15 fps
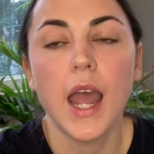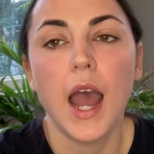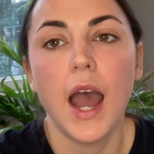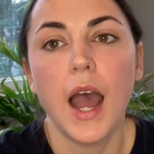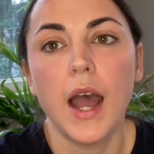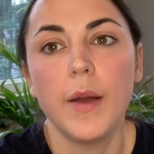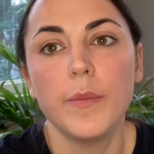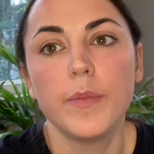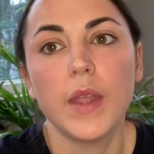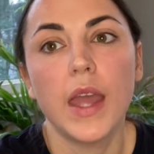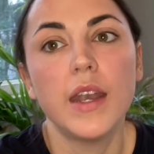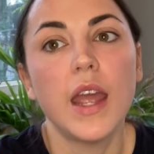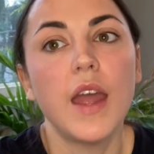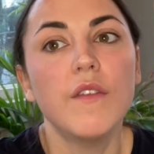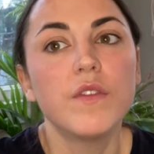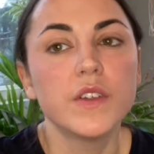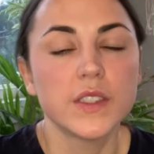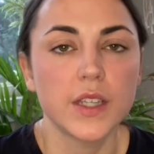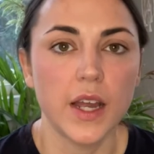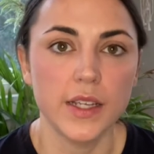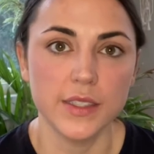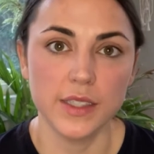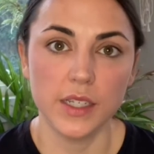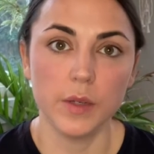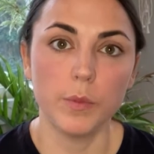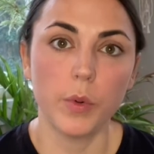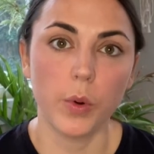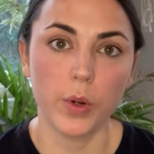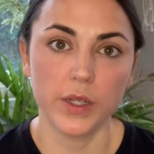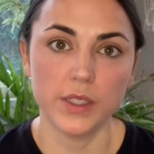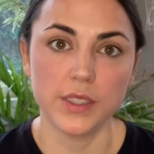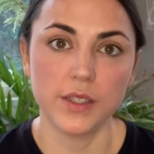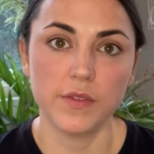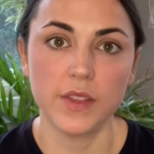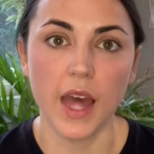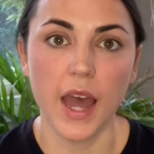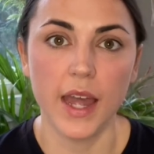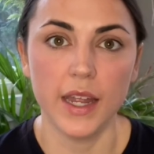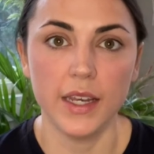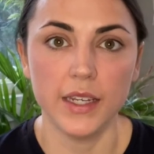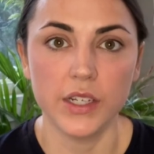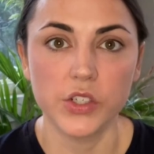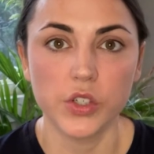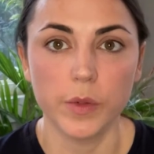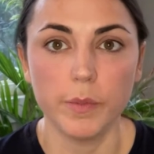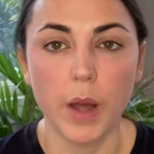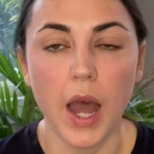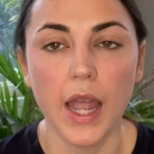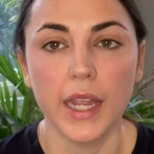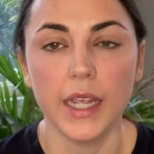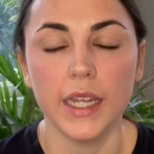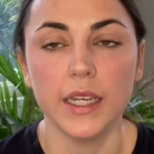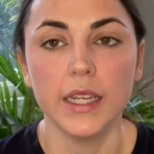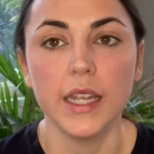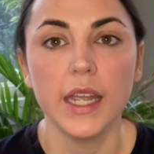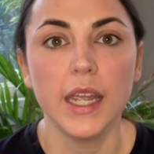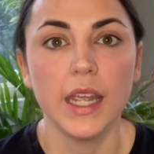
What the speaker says: and emphasized the importance of that initial buy-in